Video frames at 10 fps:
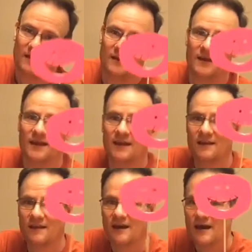And
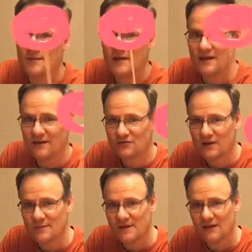I tried to
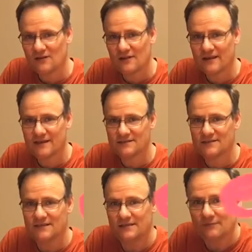make it look like he has teeth,